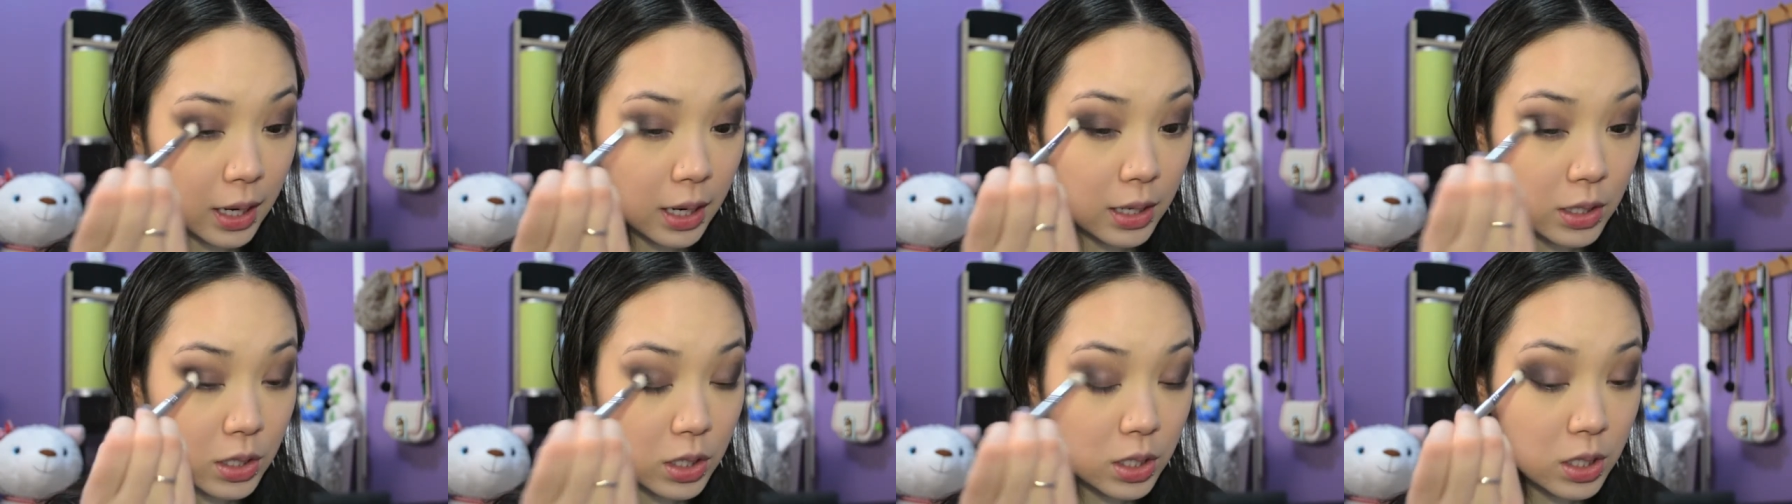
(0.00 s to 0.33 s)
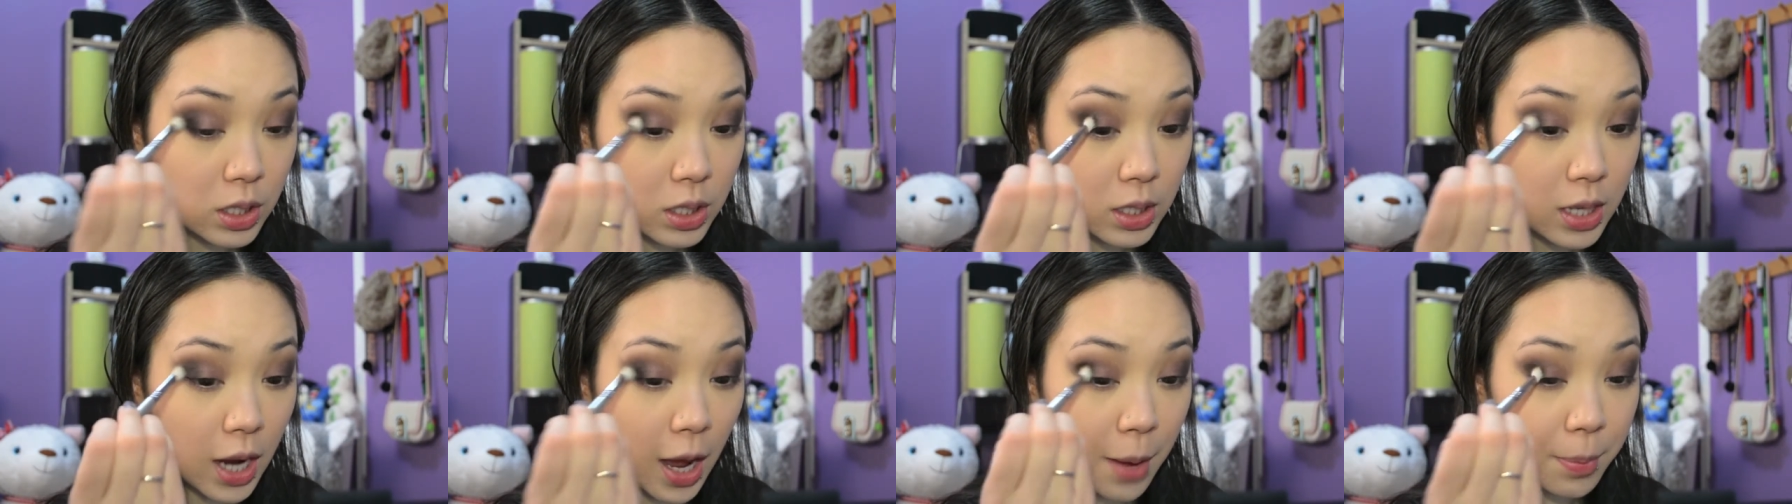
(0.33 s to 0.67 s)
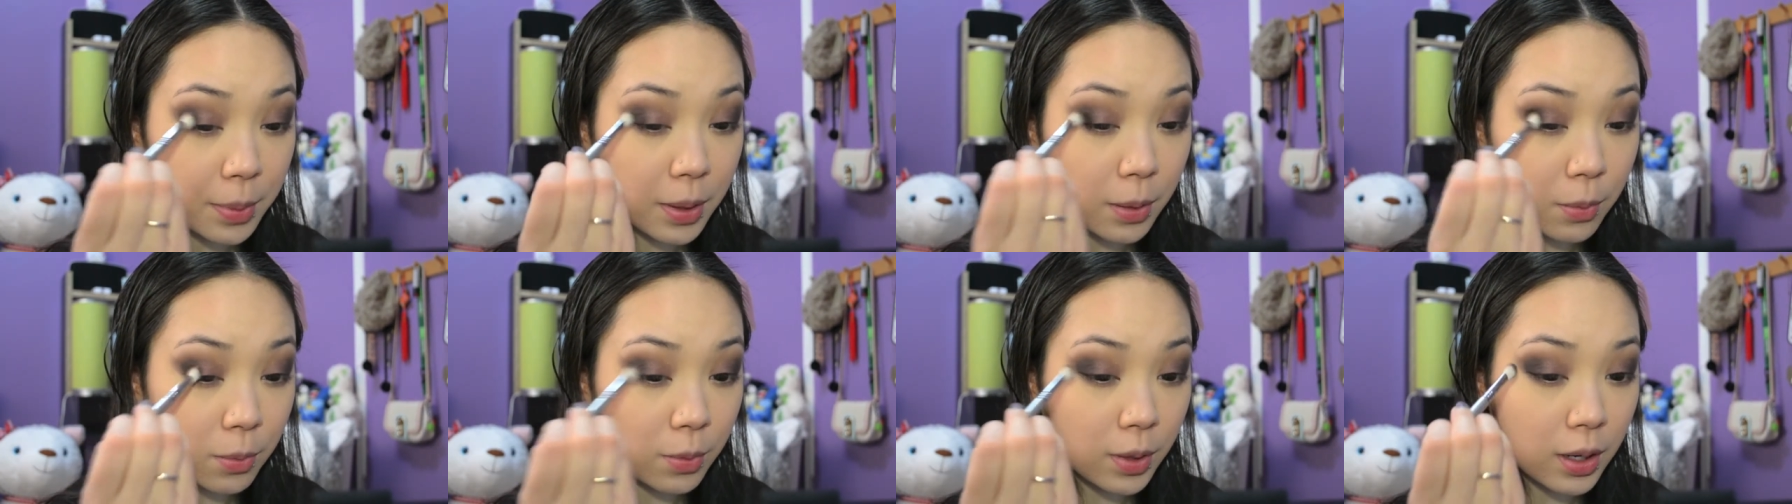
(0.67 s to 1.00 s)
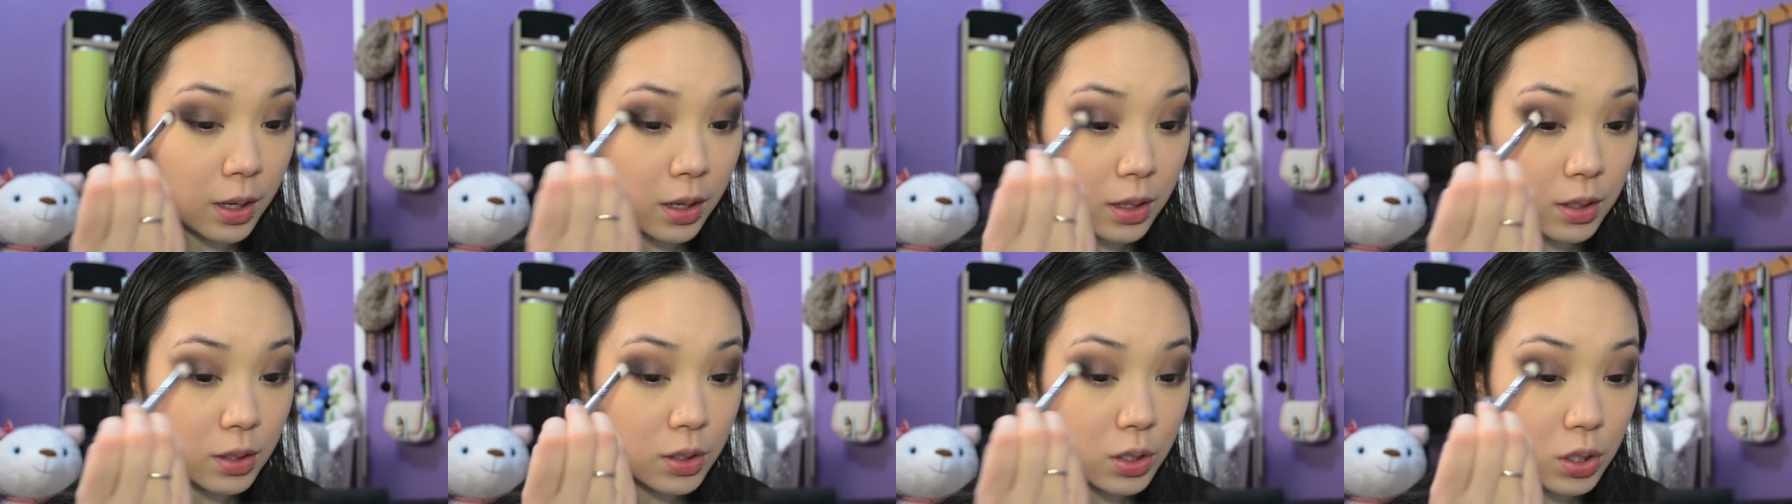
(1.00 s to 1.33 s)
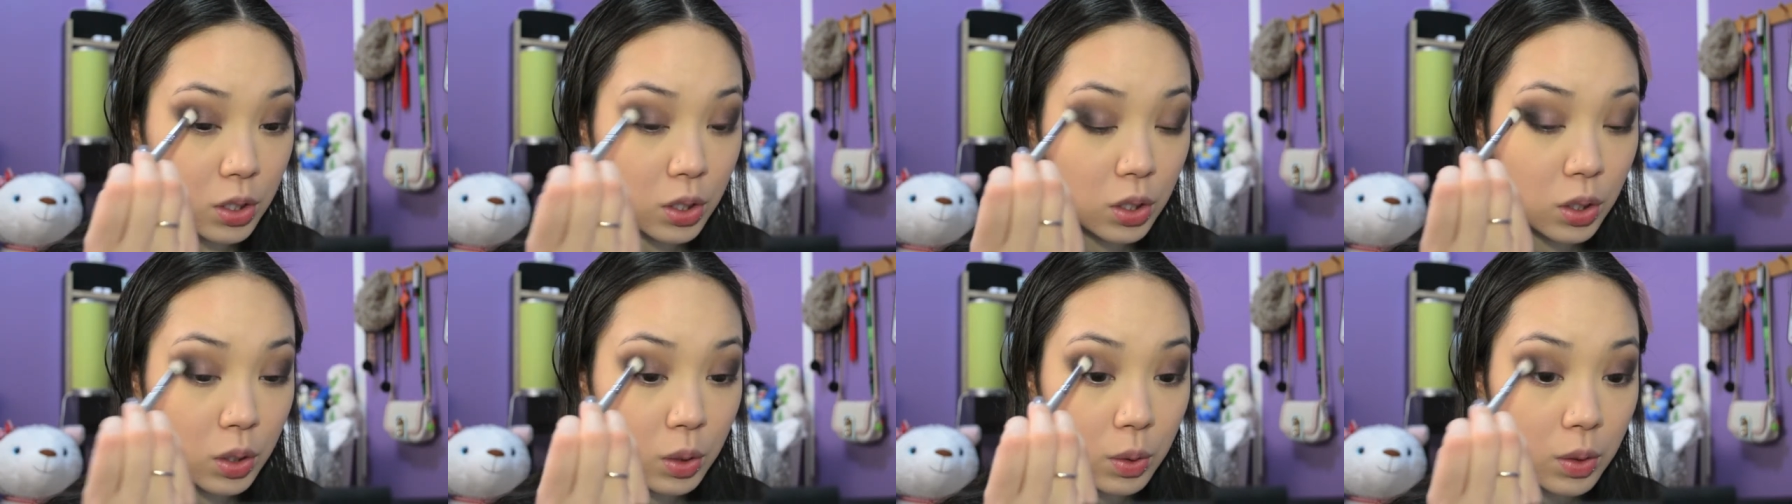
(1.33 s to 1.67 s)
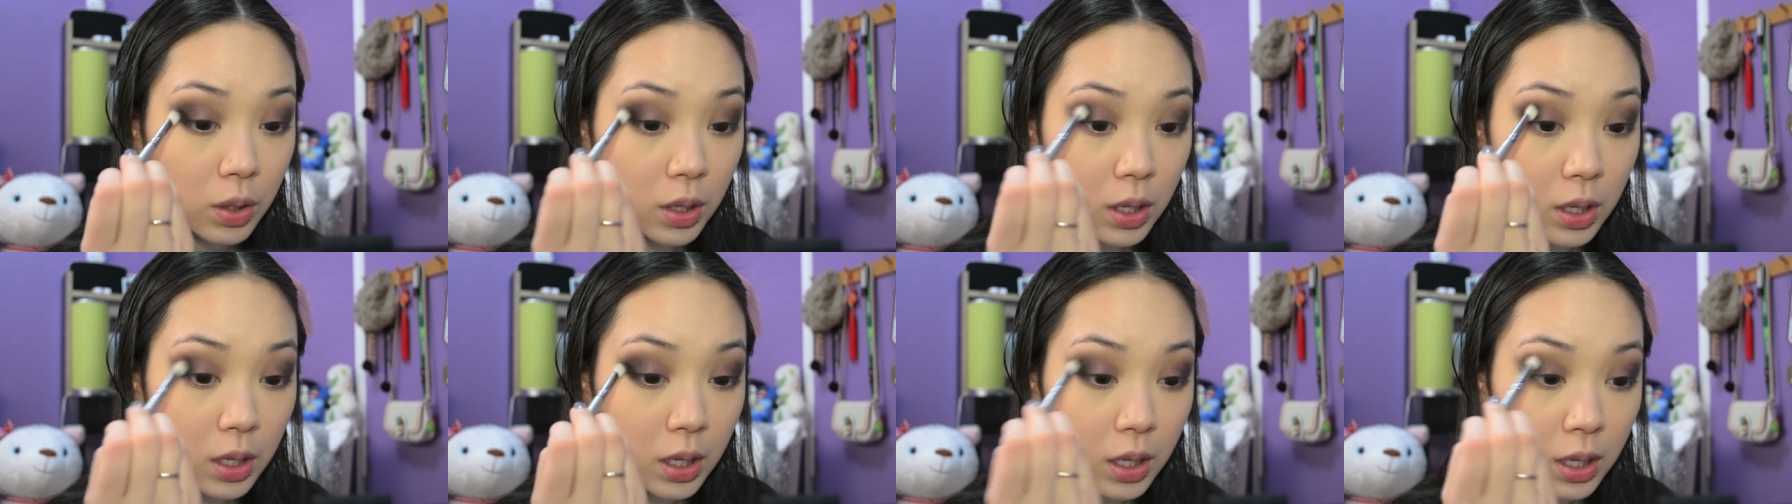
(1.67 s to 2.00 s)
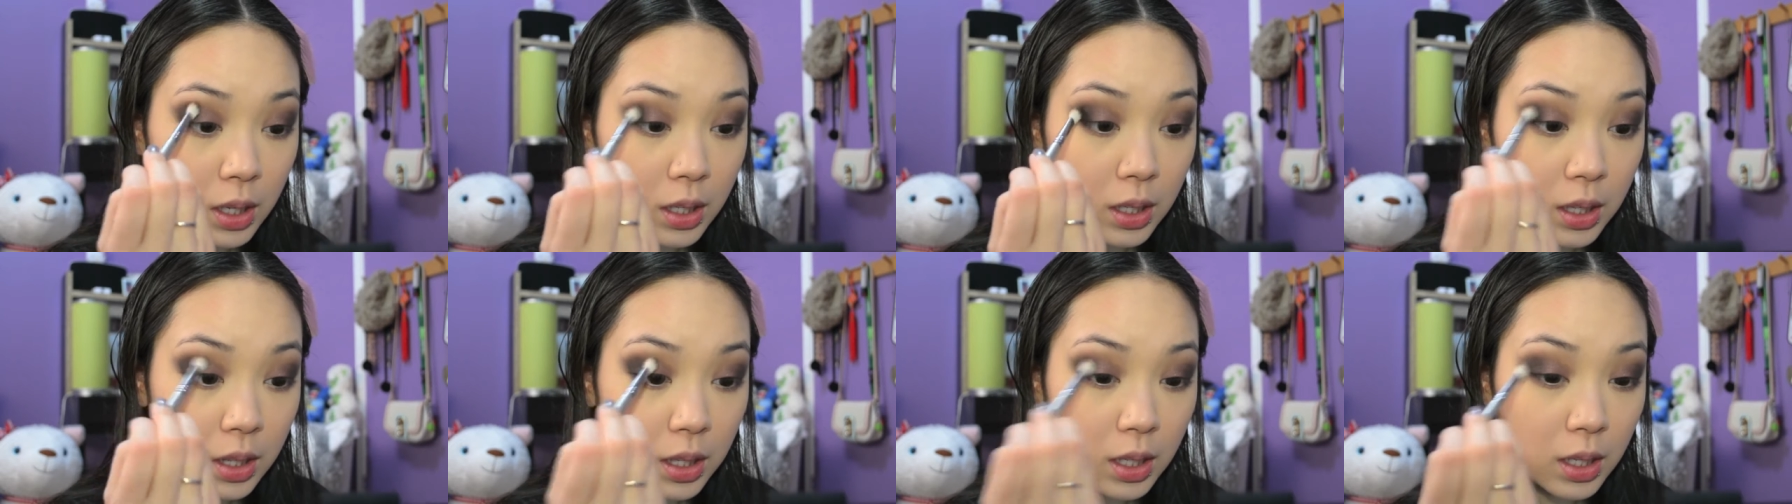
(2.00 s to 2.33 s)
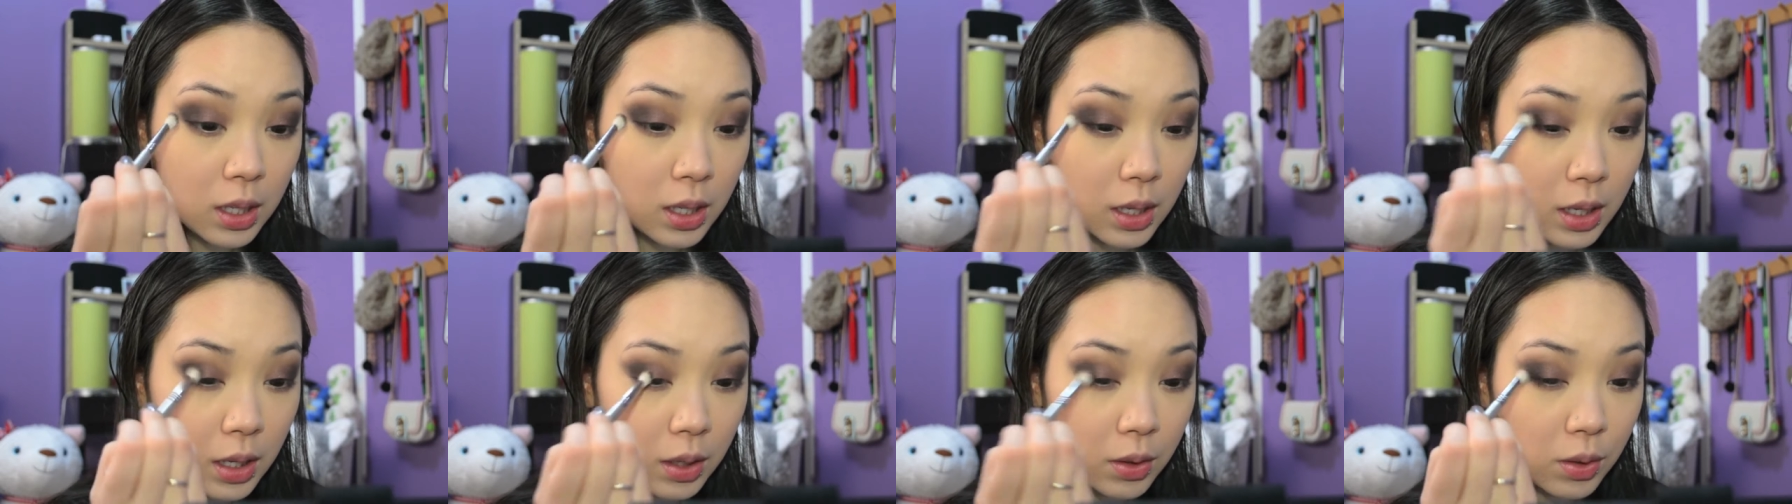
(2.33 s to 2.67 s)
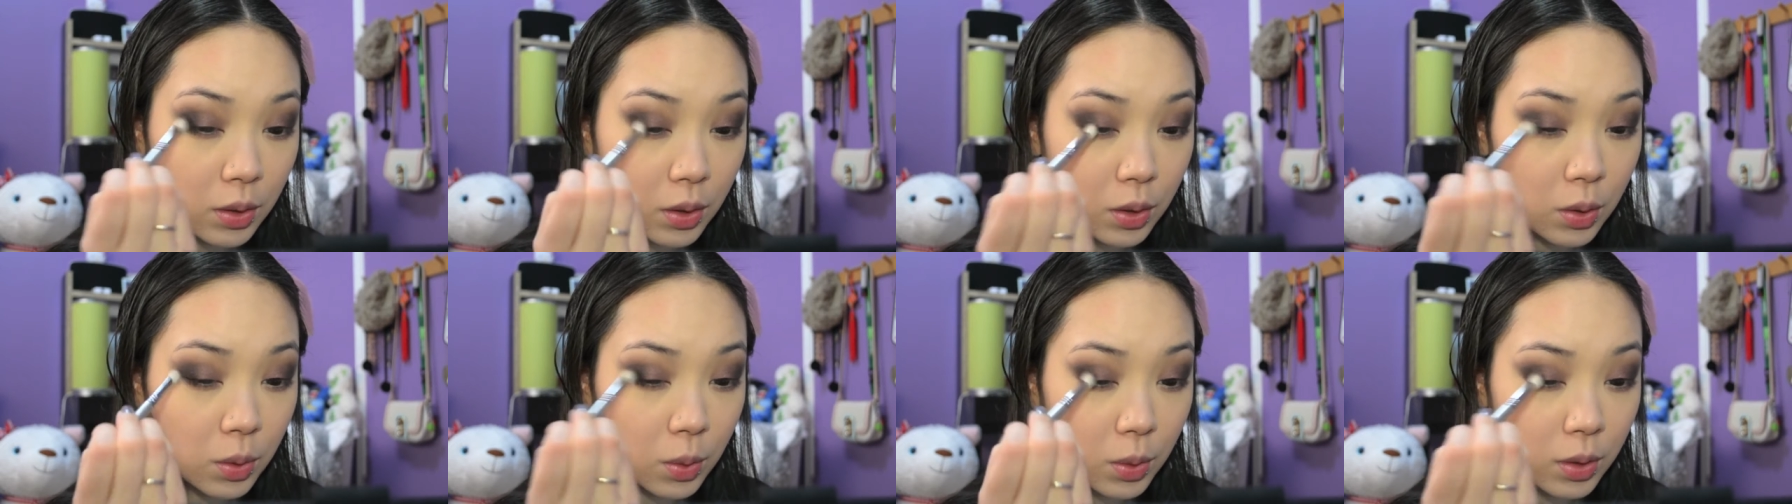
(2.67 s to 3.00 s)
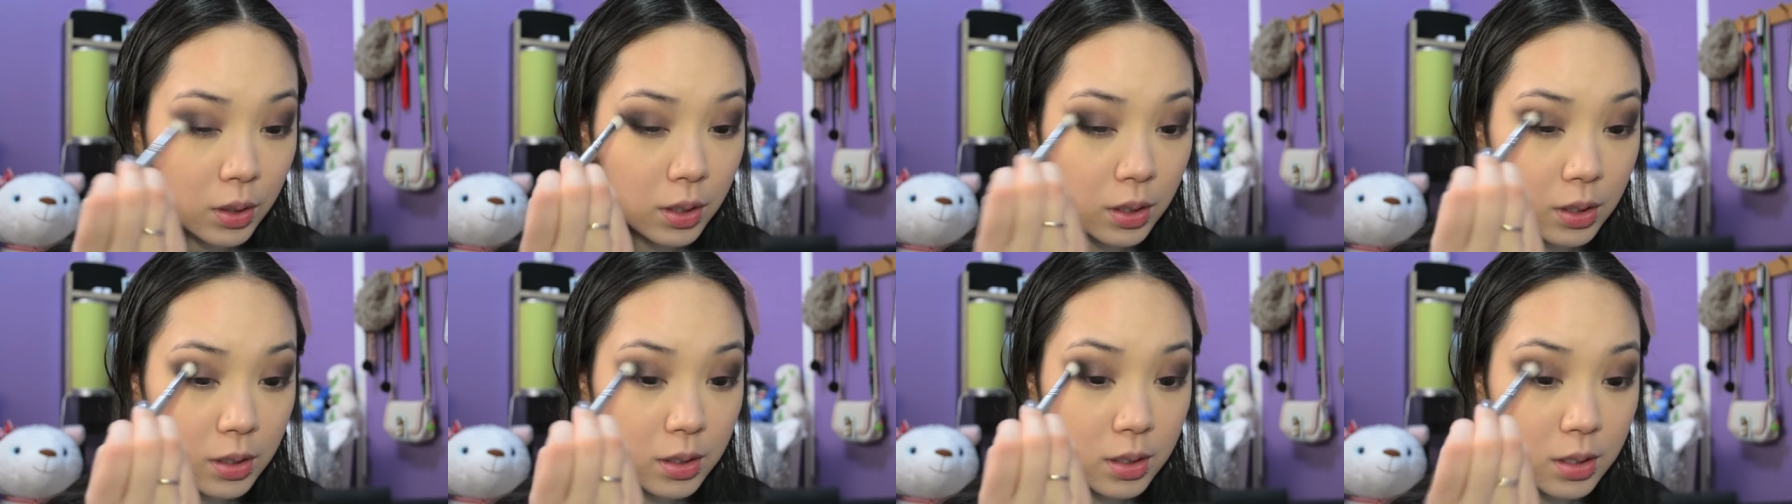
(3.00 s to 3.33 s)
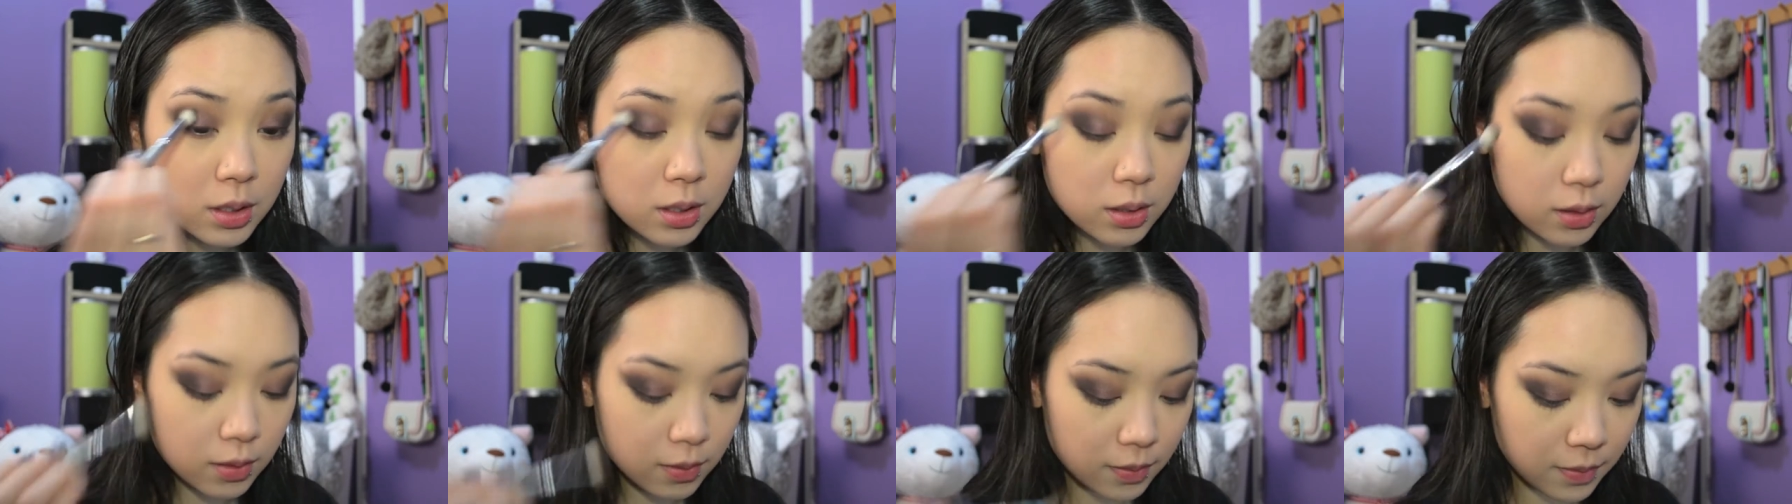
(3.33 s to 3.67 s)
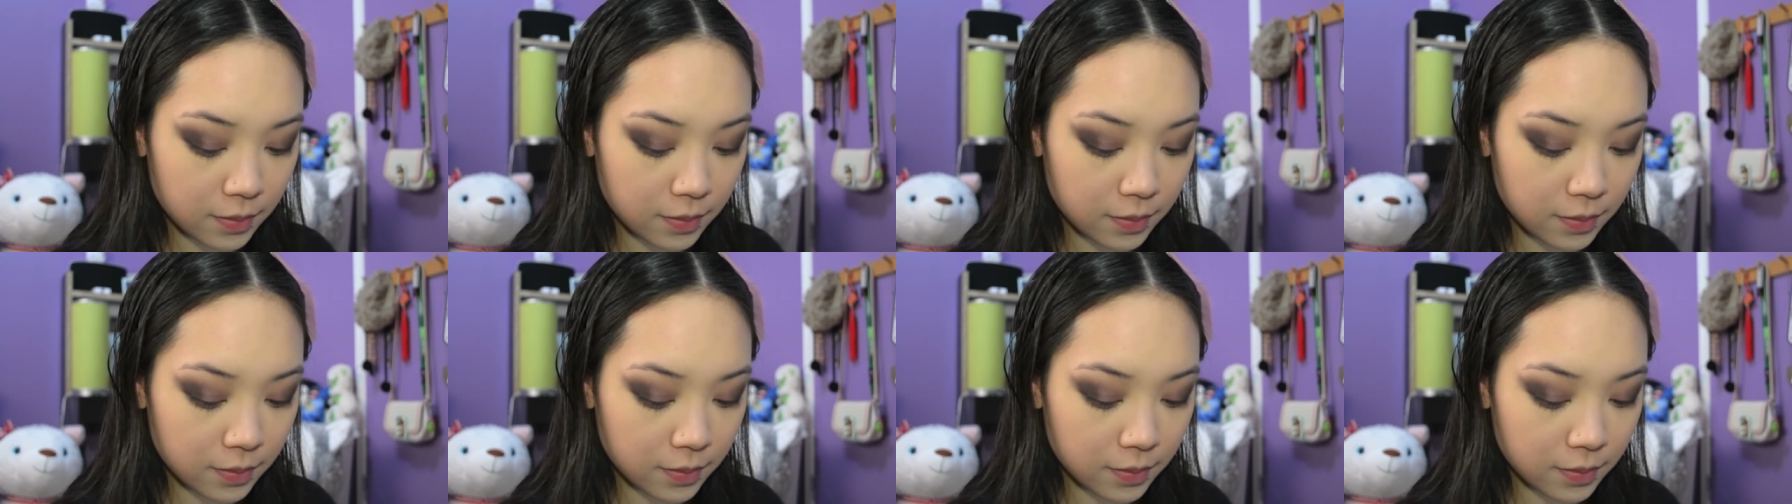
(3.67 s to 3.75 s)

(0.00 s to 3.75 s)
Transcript: and just tapping right onto the outer corners.